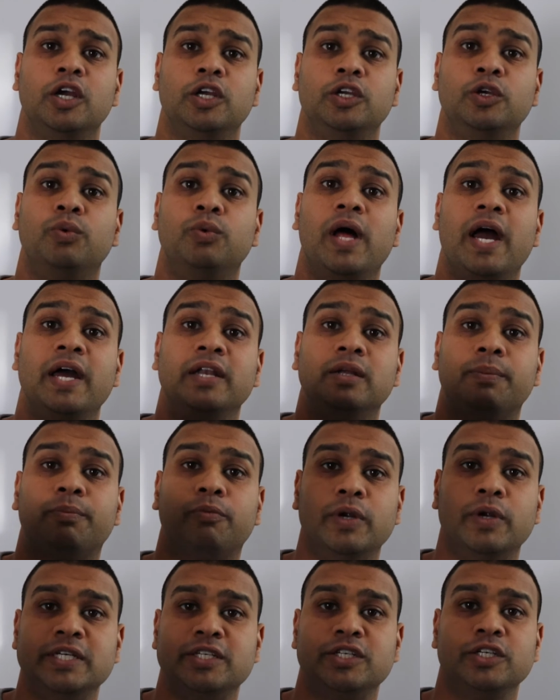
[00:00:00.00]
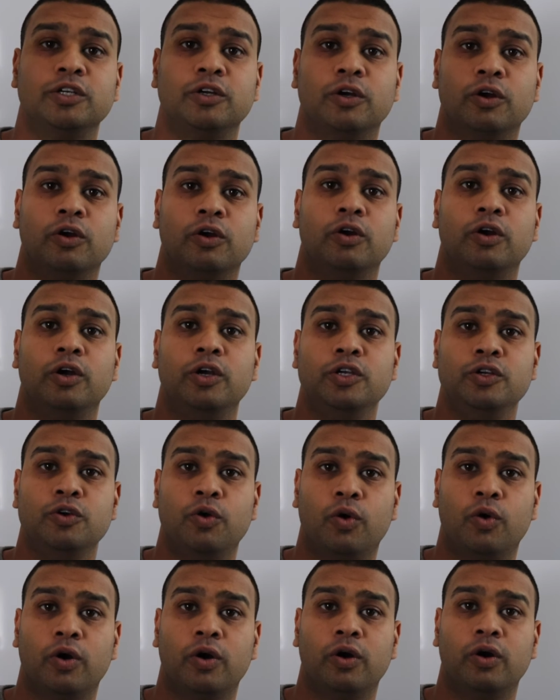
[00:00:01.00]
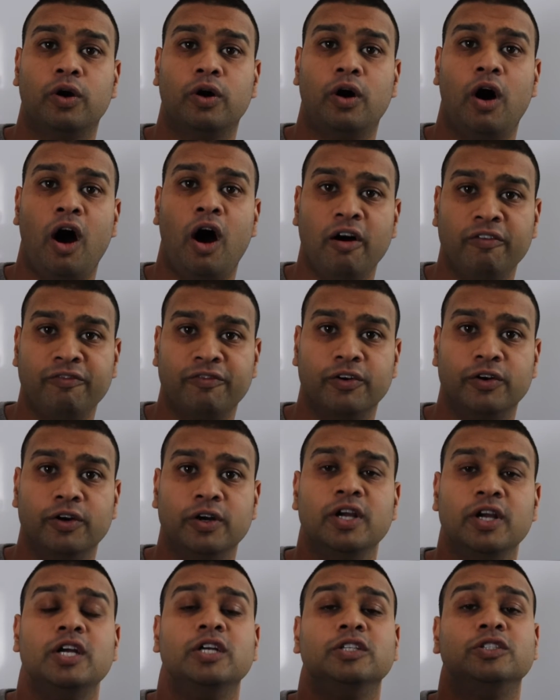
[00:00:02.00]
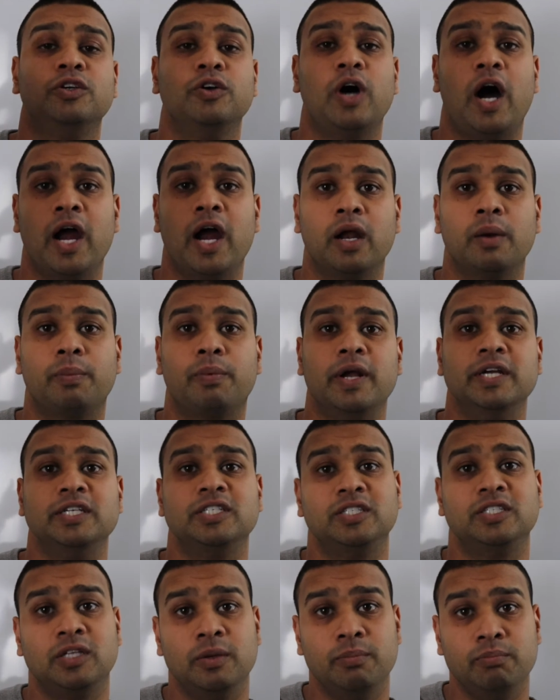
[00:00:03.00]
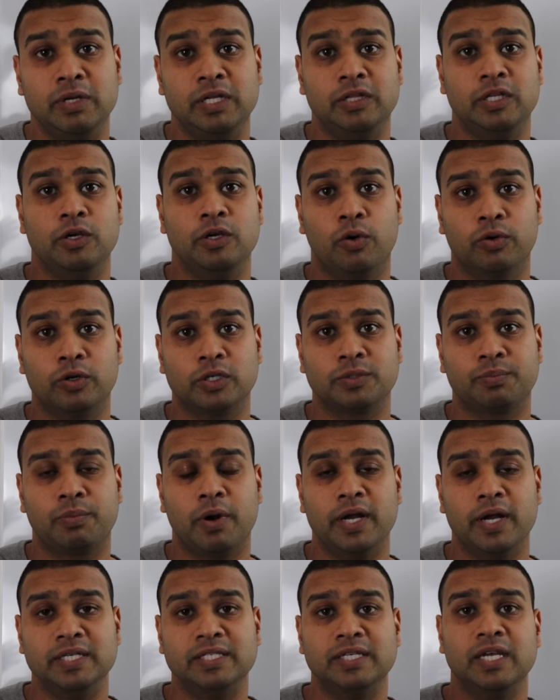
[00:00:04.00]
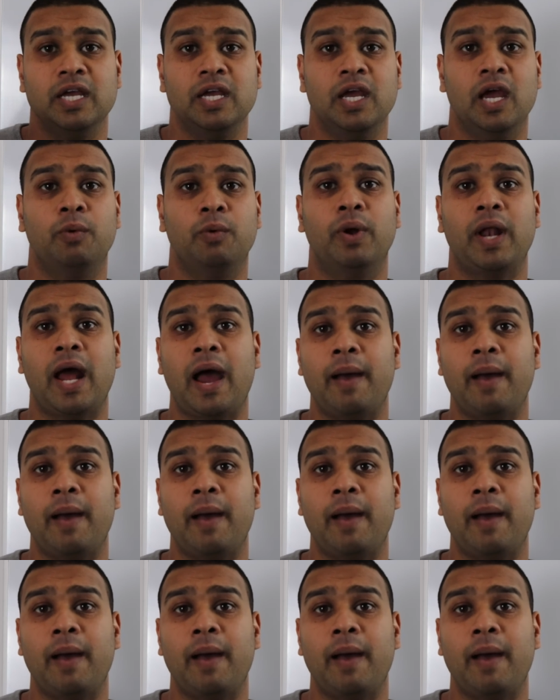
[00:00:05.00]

you will end up raising your offer to a higher price to meet the owner's price. And what